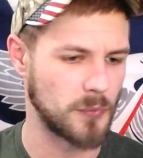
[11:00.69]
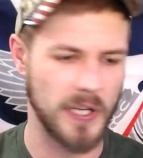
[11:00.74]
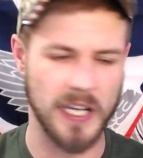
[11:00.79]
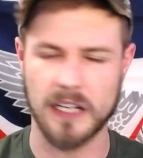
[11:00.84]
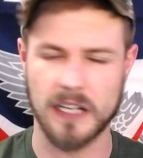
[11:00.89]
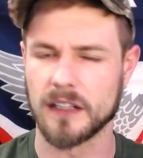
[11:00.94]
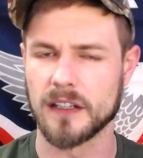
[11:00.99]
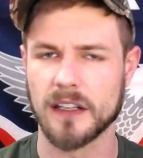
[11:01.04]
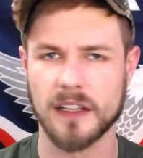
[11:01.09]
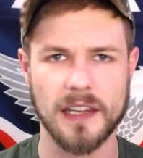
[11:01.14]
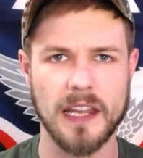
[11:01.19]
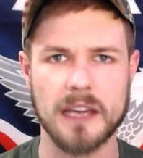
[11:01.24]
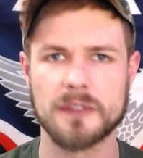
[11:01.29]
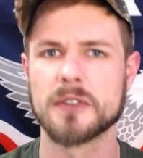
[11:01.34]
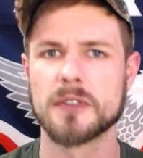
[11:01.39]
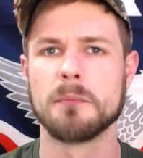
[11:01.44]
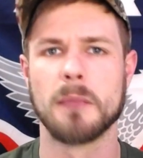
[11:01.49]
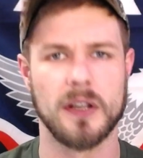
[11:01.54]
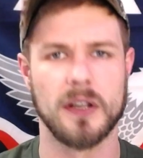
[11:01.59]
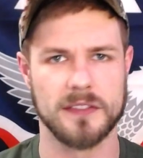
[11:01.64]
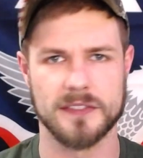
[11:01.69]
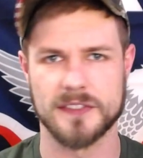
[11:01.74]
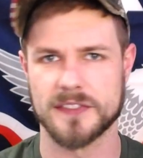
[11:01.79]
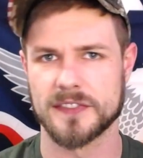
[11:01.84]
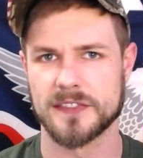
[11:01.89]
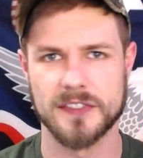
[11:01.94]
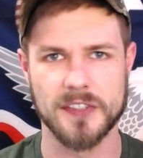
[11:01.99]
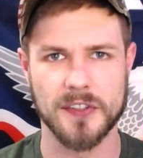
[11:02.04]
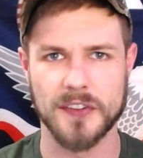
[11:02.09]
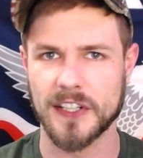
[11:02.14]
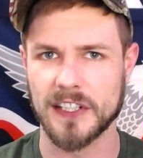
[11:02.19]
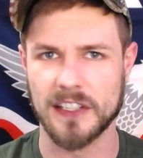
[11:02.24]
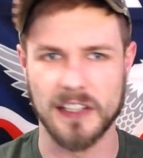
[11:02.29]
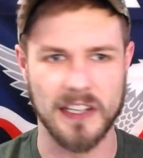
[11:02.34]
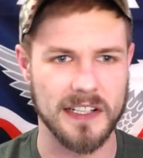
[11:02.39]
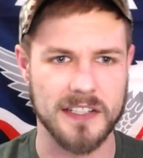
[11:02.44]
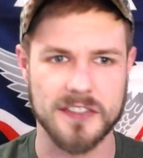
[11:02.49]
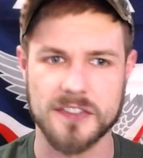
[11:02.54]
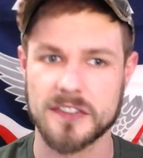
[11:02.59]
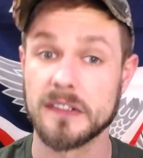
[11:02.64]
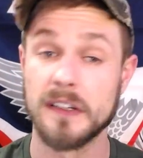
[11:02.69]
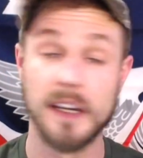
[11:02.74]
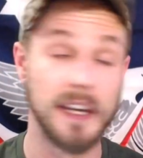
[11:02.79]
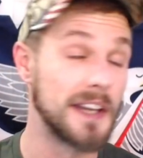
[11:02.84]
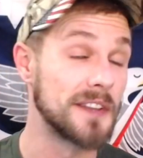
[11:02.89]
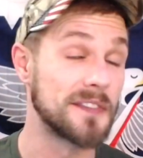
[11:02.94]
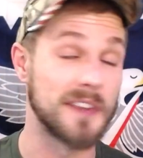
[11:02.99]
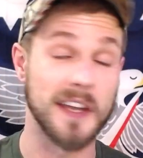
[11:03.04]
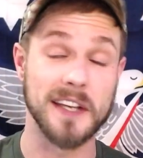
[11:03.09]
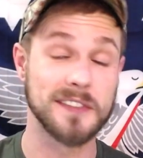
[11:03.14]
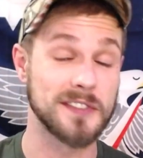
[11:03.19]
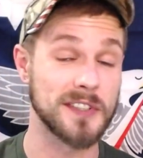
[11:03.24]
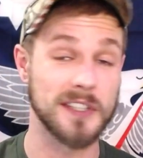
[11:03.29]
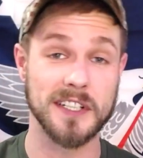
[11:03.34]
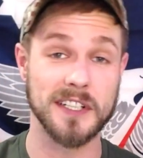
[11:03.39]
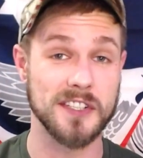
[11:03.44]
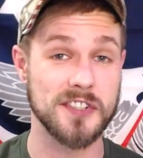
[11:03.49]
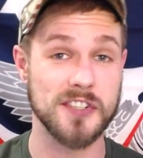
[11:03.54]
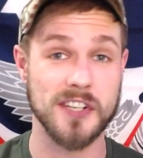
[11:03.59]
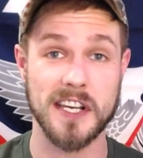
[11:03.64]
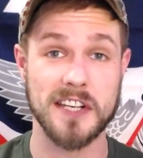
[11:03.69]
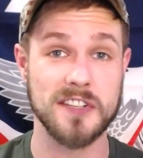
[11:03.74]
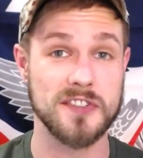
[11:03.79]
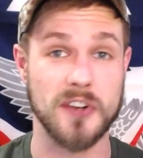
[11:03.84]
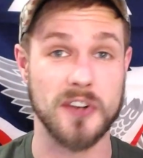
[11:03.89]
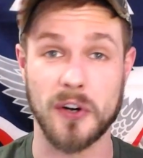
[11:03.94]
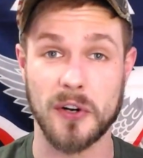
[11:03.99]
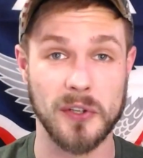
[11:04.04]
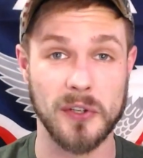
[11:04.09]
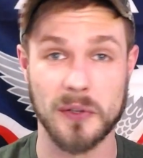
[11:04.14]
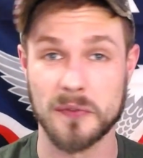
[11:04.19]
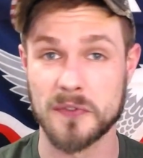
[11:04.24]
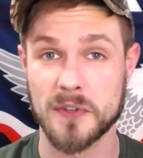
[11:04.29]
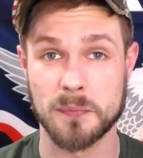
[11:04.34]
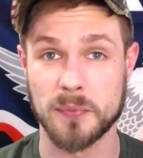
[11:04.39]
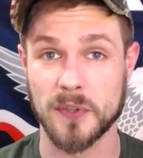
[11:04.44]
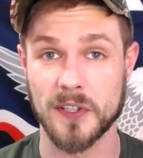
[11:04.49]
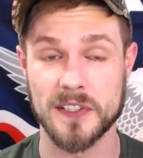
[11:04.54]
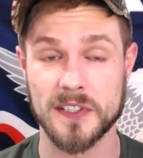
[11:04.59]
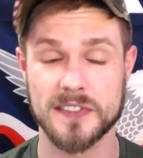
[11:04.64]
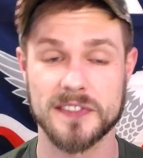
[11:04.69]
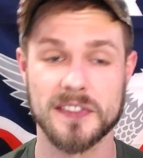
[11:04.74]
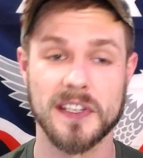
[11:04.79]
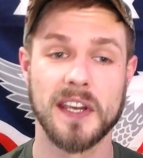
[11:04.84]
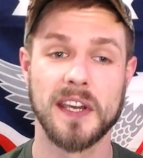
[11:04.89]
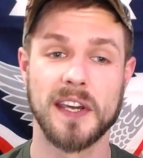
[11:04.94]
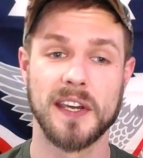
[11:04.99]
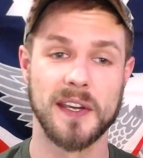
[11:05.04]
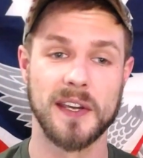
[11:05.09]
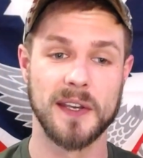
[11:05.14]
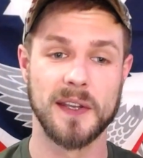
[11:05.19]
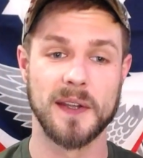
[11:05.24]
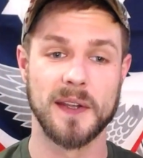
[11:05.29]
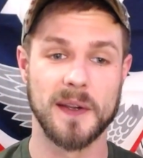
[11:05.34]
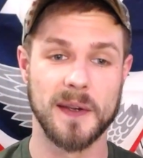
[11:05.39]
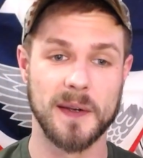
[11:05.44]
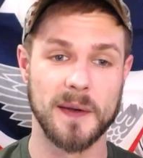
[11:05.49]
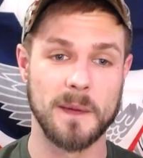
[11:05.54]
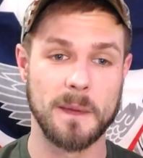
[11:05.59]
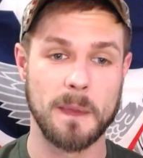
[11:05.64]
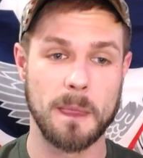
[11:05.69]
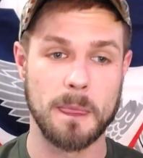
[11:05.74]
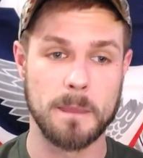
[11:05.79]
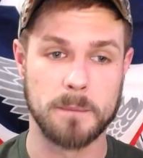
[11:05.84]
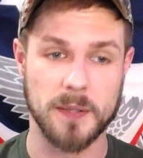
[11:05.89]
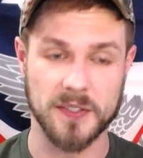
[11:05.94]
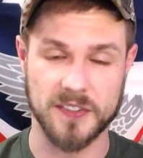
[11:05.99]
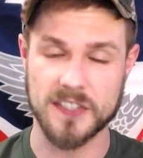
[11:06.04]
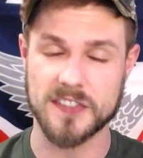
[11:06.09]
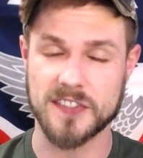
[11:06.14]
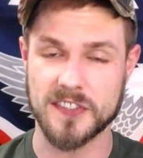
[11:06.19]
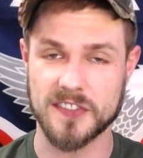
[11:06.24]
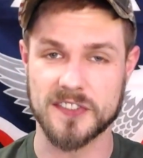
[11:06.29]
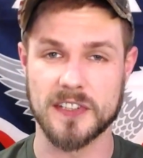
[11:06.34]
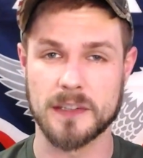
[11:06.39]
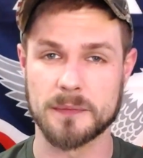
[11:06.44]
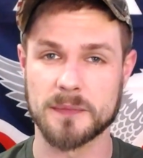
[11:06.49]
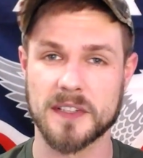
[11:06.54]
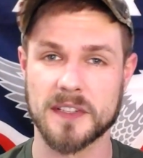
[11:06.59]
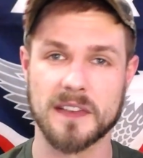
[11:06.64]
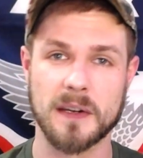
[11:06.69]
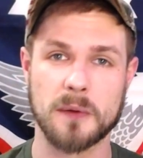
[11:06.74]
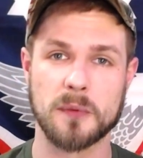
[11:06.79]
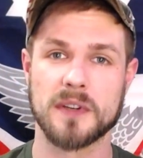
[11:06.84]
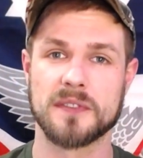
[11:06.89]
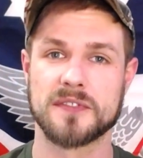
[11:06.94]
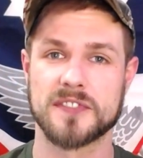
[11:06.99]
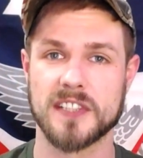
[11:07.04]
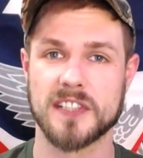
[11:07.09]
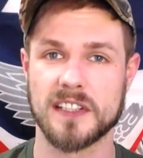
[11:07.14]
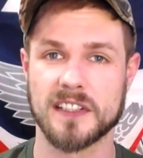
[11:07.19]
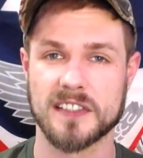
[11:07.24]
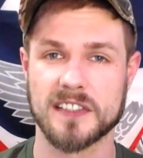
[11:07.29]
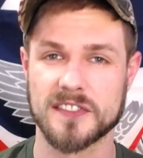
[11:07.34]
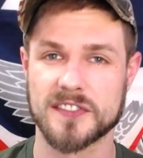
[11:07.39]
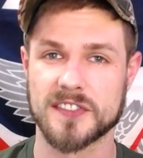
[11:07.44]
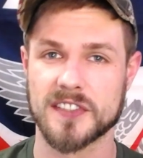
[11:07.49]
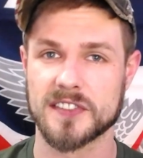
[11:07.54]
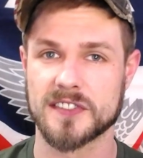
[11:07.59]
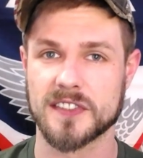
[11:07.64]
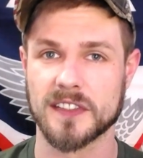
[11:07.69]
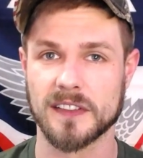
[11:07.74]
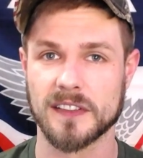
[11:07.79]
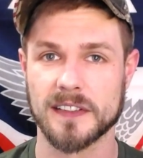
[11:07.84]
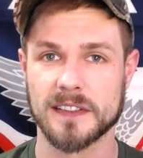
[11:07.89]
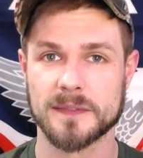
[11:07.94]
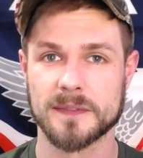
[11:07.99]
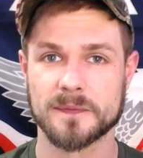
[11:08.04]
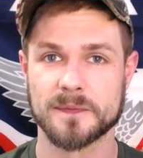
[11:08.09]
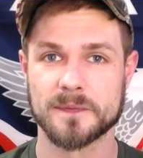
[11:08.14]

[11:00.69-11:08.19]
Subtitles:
we got 11 months till the election. Things are going to change all over the place. But this is something that we've seen consistently